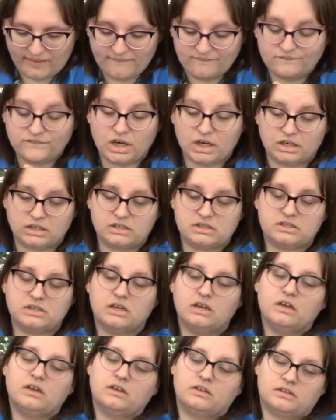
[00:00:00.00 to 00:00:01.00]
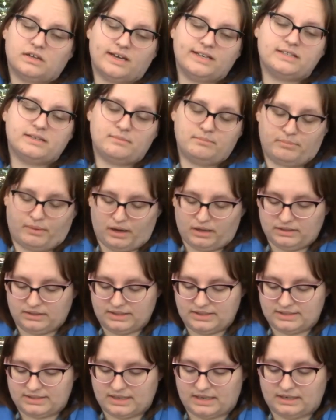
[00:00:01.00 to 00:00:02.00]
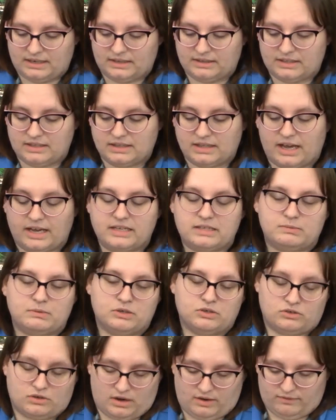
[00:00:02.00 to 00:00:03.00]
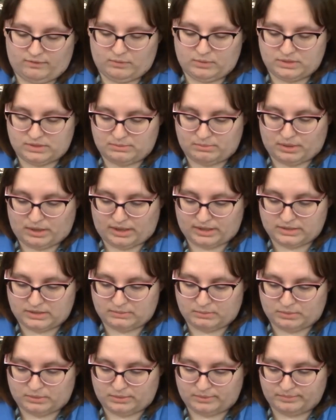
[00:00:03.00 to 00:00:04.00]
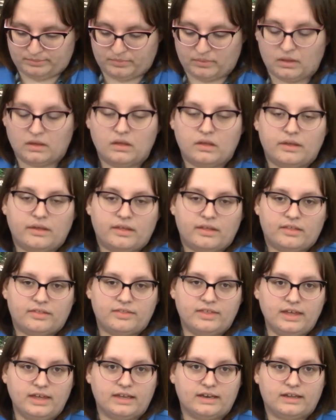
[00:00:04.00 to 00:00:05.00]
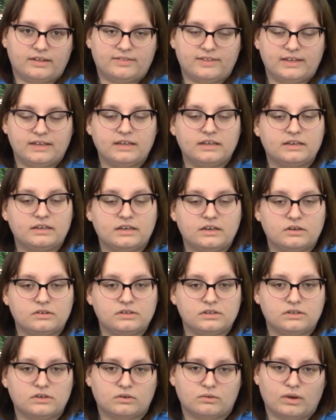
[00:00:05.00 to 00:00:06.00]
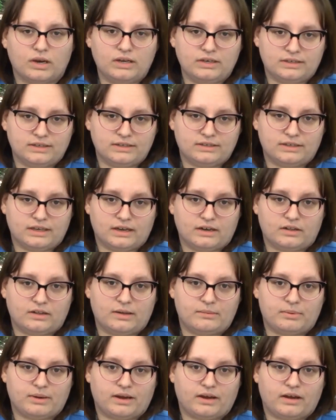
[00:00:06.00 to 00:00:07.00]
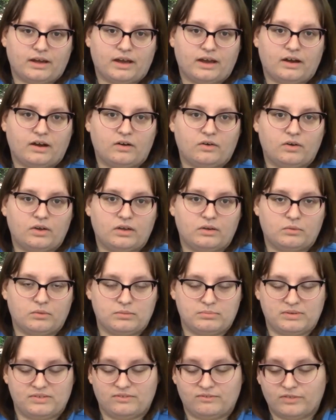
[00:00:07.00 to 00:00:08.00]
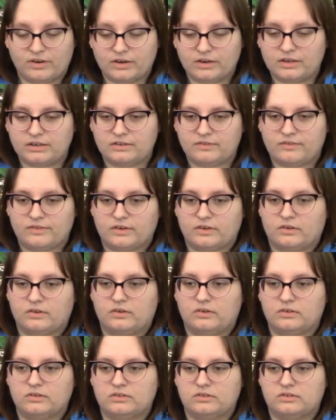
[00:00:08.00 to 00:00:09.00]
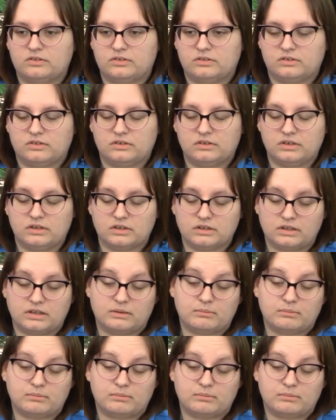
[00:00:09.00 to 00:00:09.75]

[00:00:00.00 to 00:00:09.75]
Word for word: First, Tyson baldly stated that light speed travel was impossible. Then, at the end, he goes into great detail about how it would be very difficult, nearly